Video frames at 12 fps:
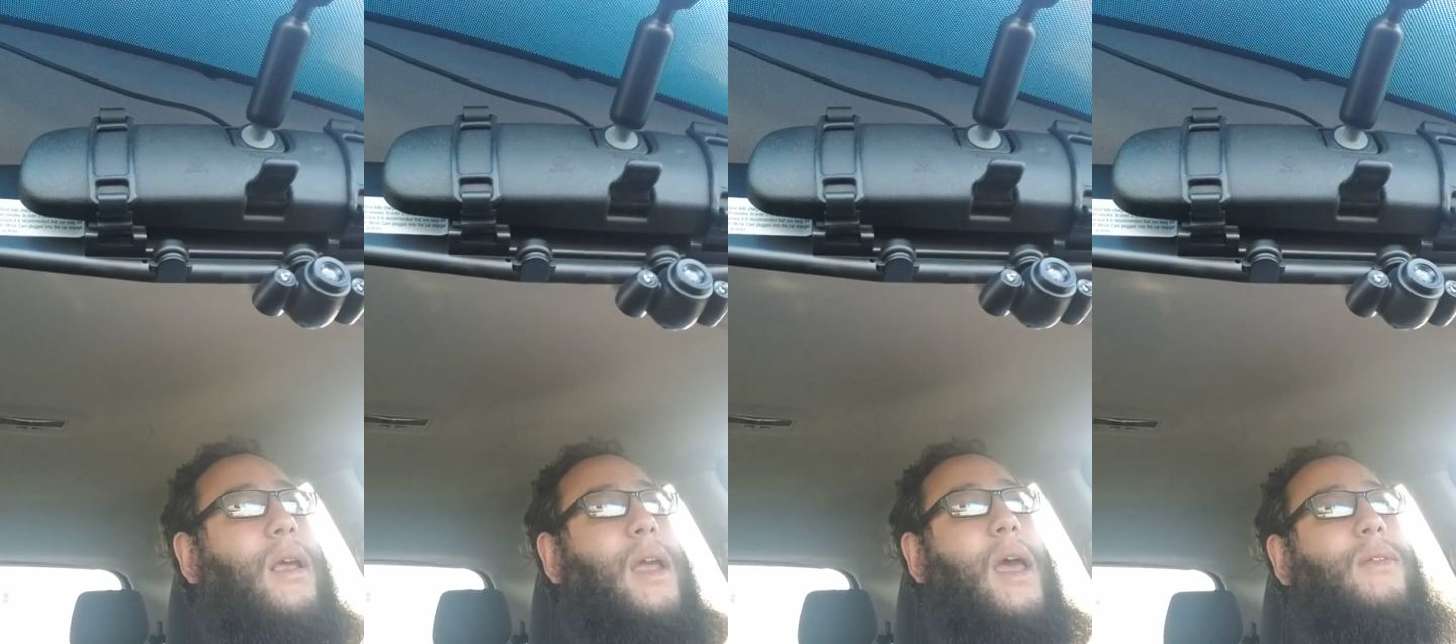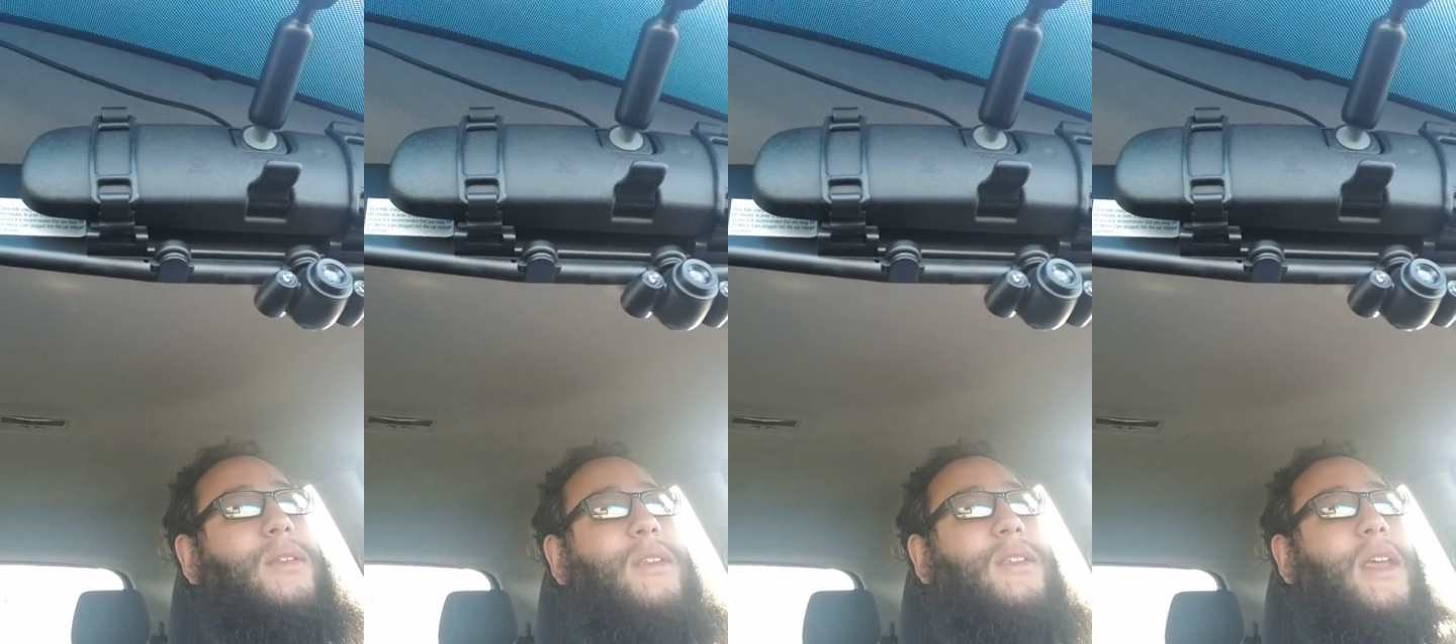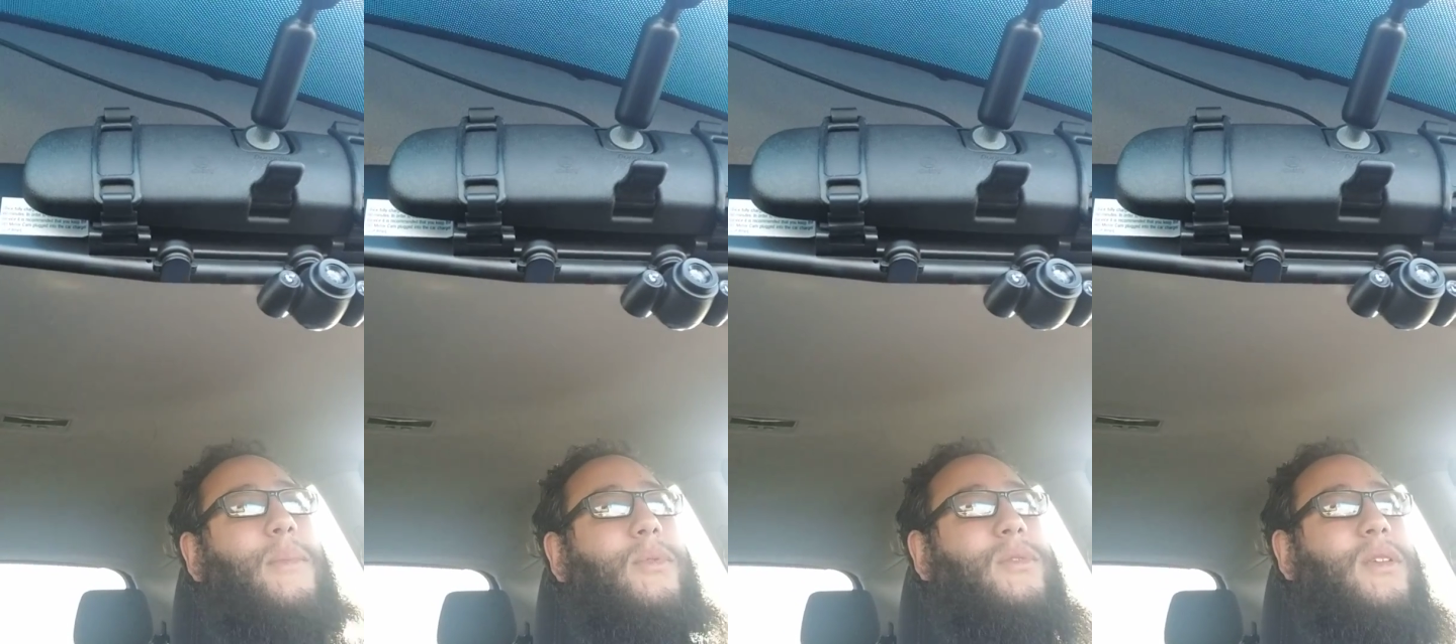countless
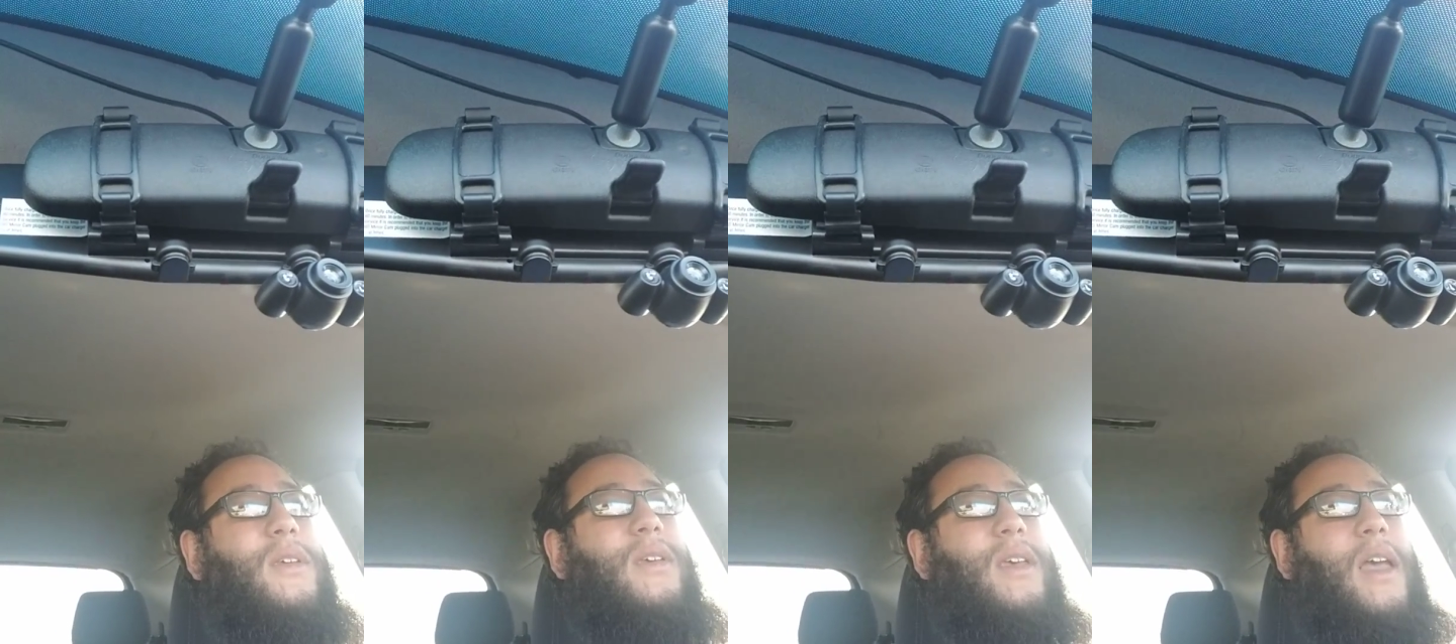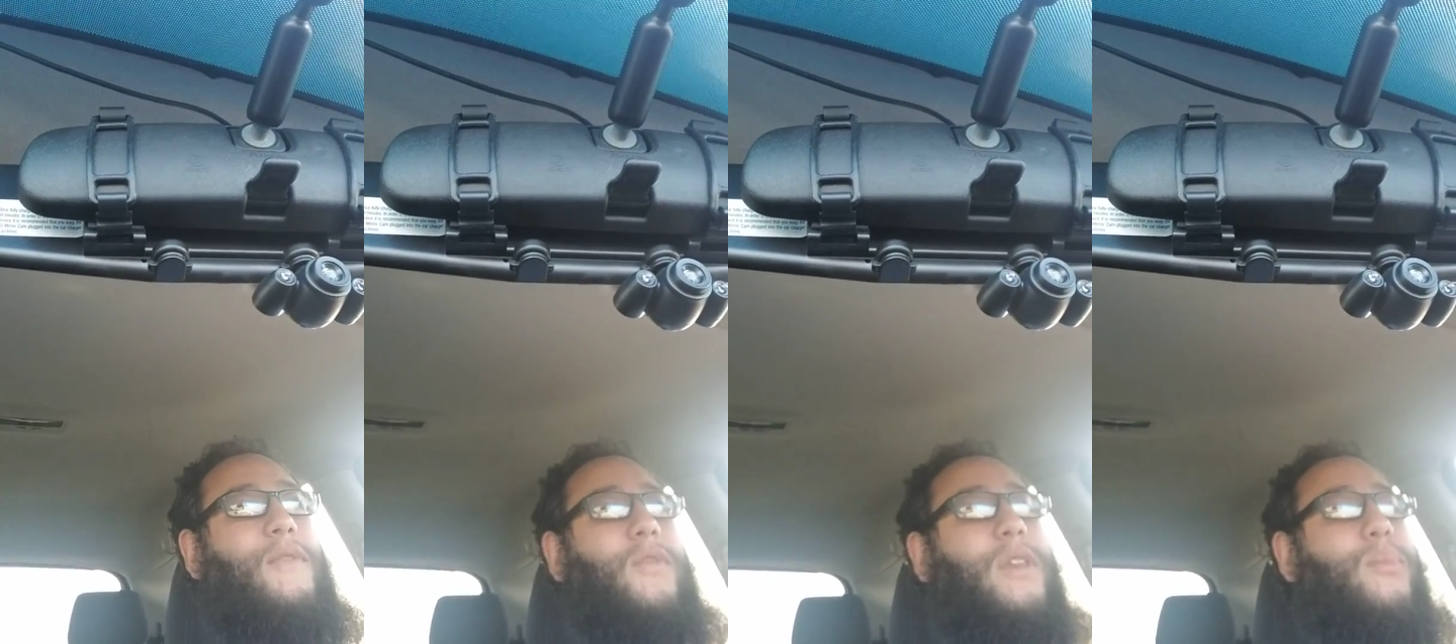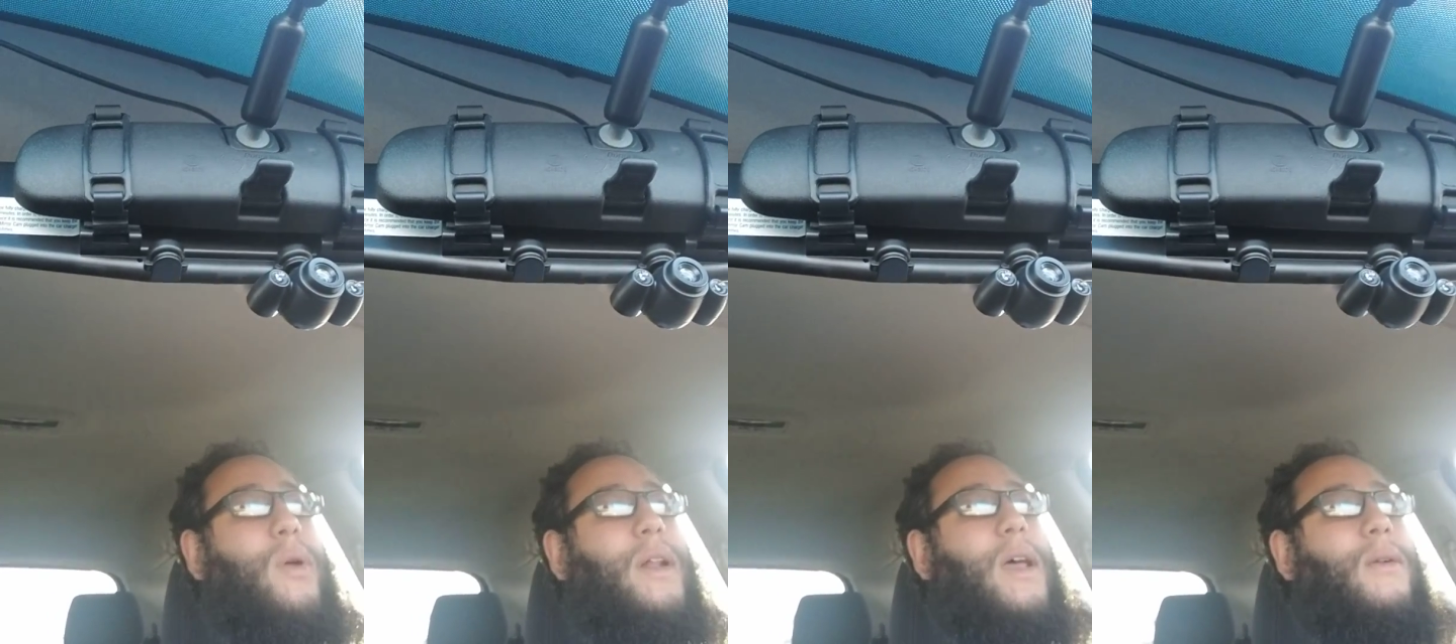examples have we
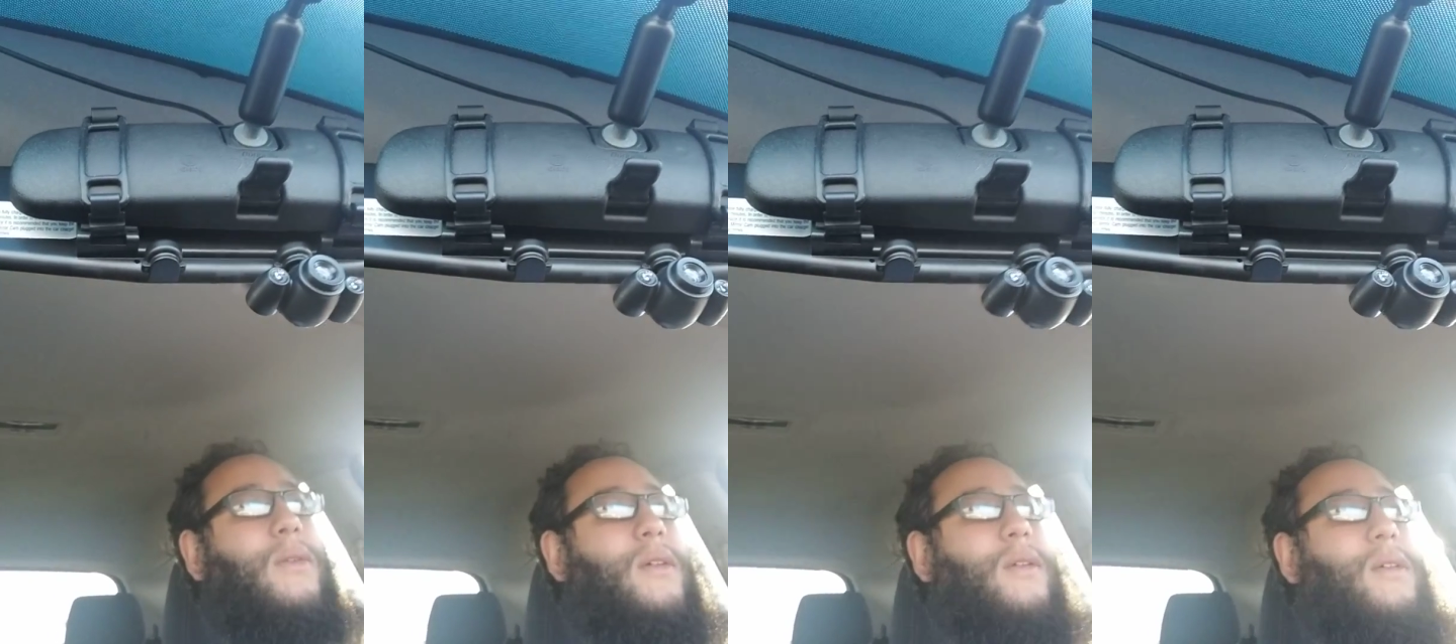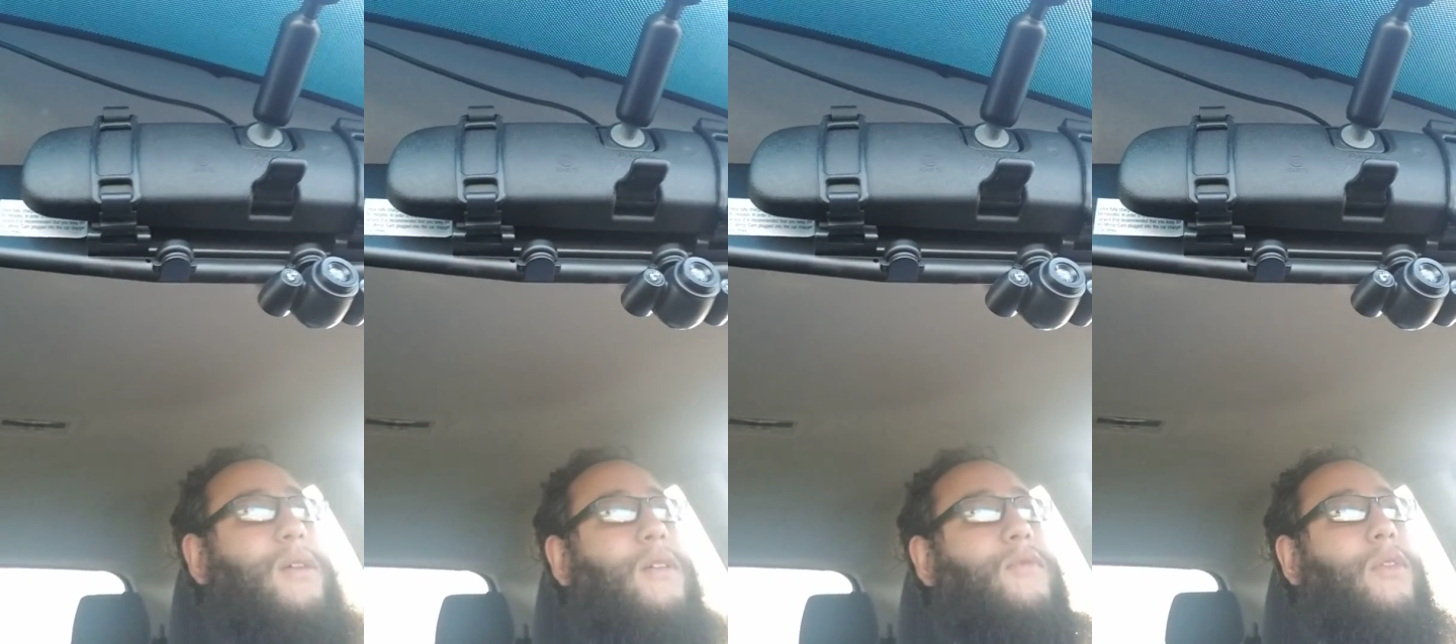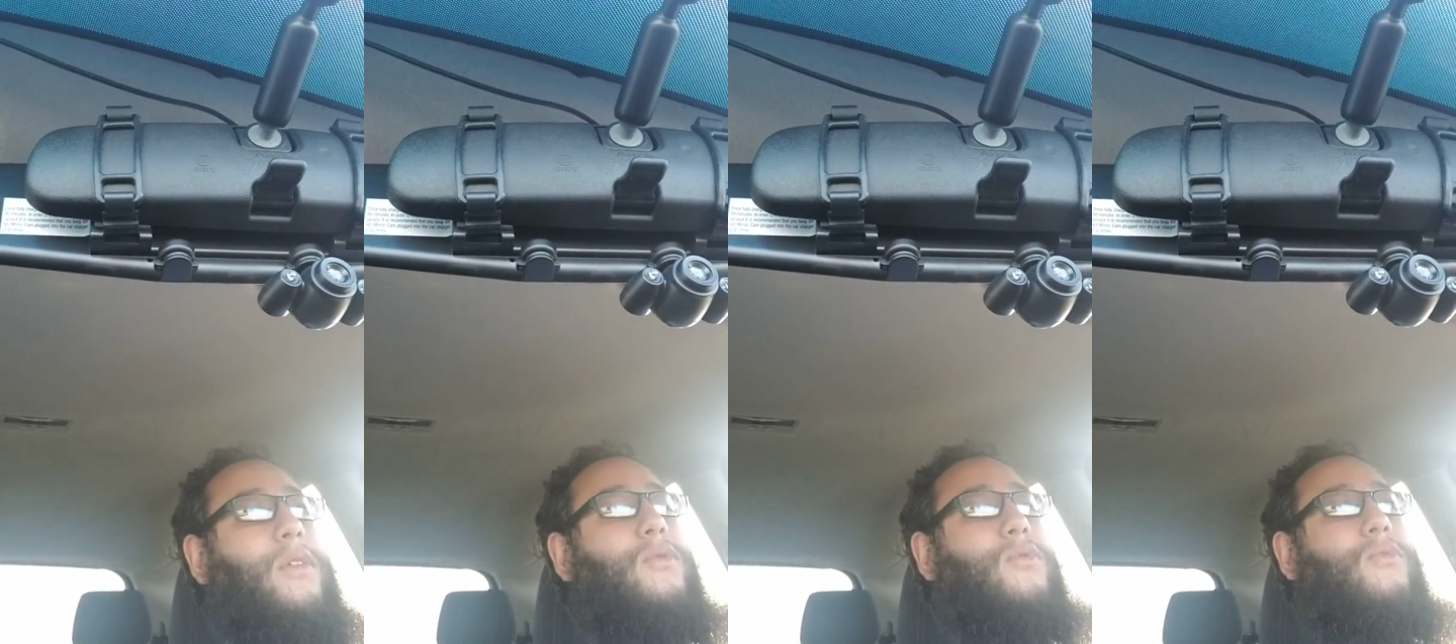brought out of
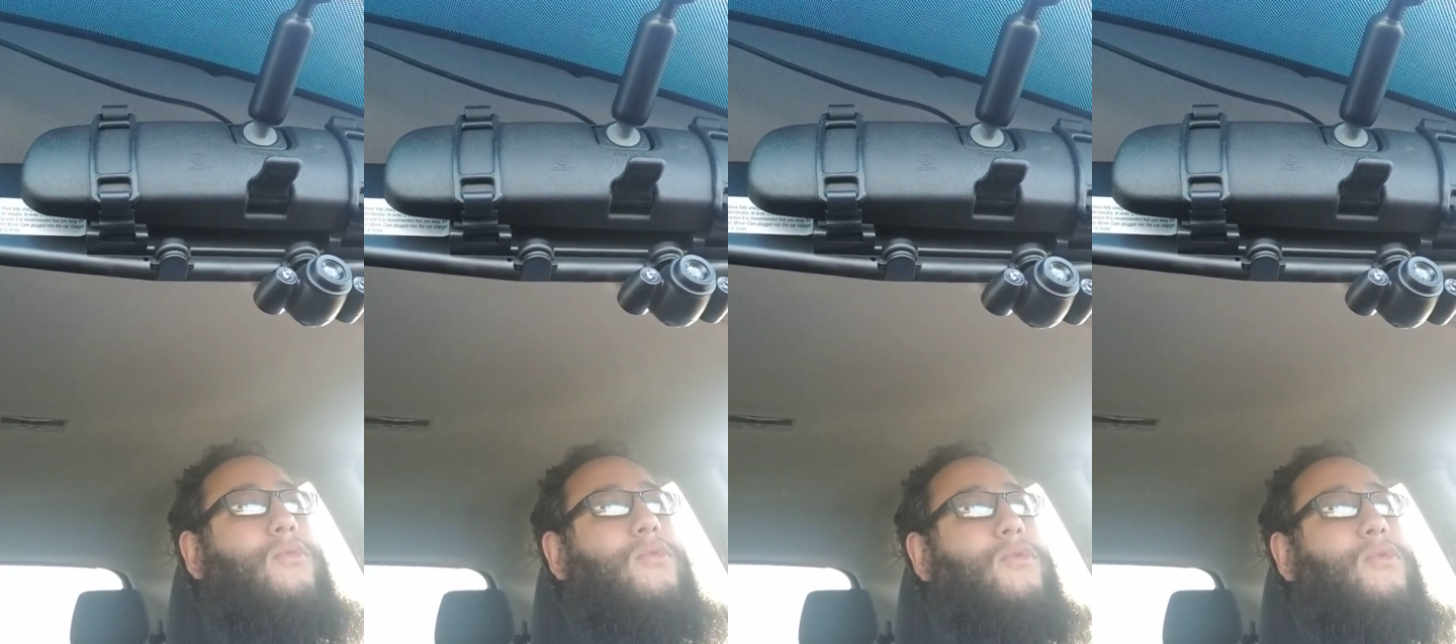where you